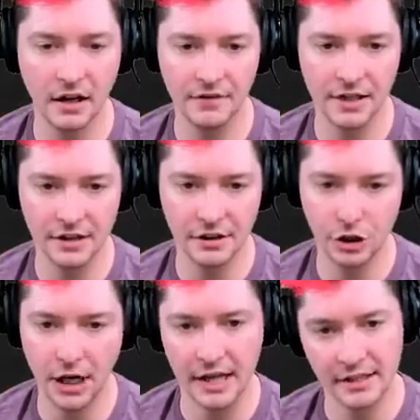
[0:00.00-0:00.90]
of this
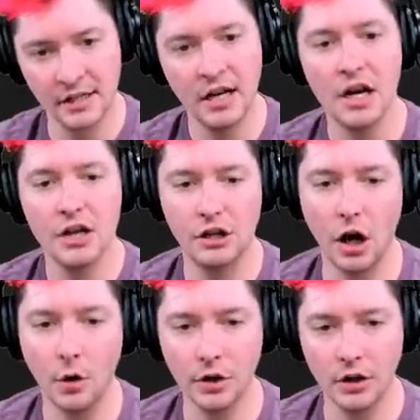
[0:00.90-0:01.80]
chest.
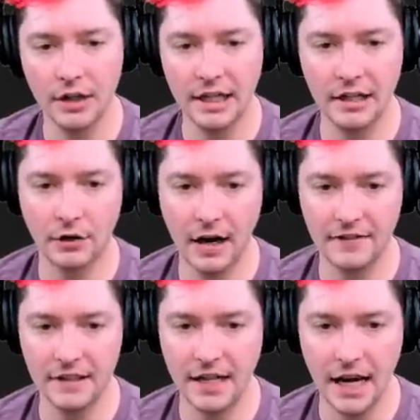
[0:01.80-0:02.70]
So you'll need a
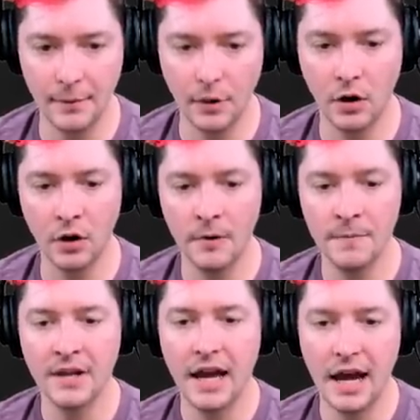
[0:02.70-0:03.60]
crafting table,
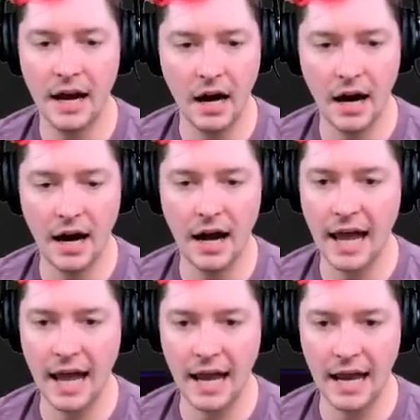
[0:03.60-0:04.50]
uh,
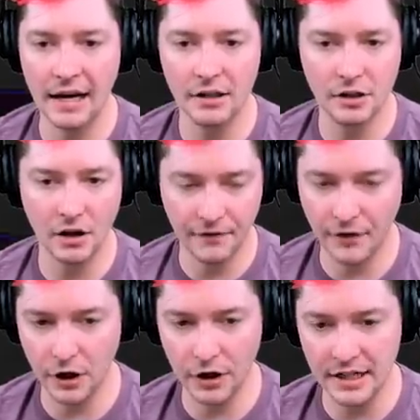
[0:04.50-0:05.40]
a, a
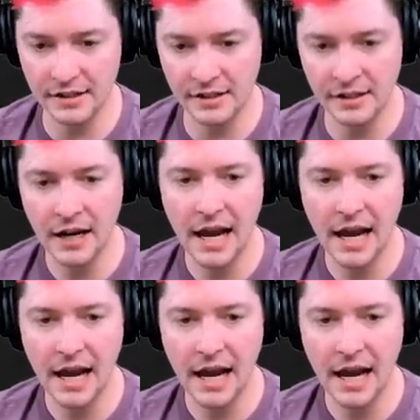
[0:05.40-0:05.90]
furnace,